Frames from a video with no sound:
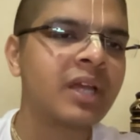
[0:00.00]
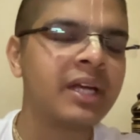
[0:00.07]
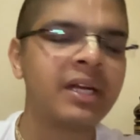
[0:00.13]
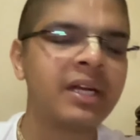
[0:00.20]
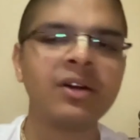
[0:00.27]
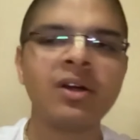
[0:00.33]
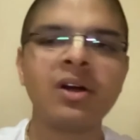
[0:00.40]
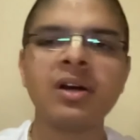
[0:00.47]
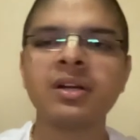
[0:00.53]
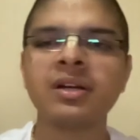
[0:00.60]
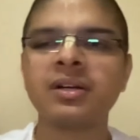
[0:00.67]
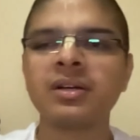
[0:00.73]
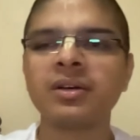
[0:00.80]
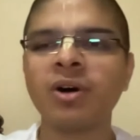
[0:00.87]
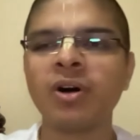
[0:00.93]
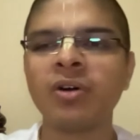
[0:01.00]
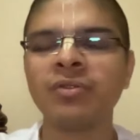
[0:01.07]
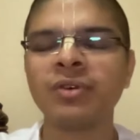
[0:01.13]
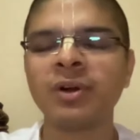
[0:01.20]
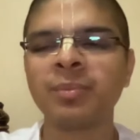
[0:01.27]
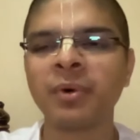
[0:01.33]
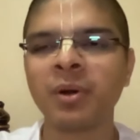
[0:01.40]
He did not
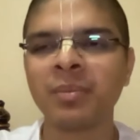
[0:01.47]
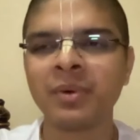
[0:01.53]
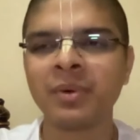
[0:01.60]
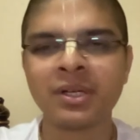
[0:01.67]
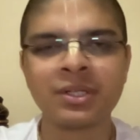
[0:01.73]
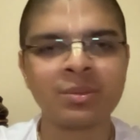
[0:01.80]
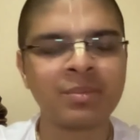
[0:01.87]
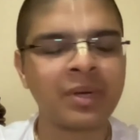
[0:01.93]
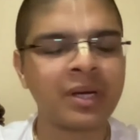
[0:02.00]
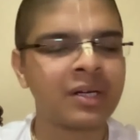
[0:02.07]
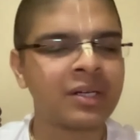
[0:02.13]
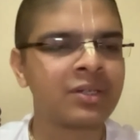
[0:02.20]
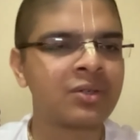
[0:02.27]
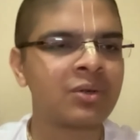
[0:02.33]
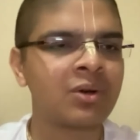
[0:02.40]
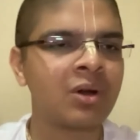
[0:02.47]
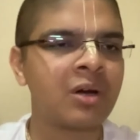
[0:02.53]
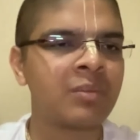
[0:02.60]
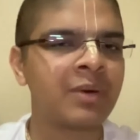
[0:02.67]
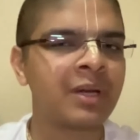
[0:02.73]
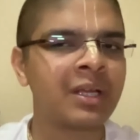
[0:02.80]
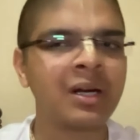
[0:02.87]
offer proper respect to
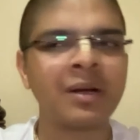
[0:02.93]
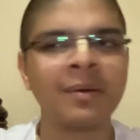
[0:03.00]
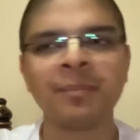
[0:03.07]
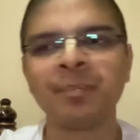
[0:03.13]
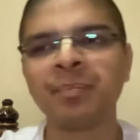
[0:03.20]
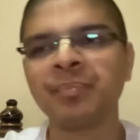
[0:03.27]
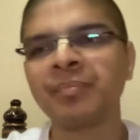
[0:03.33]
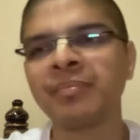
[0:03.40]
Lord Balaram.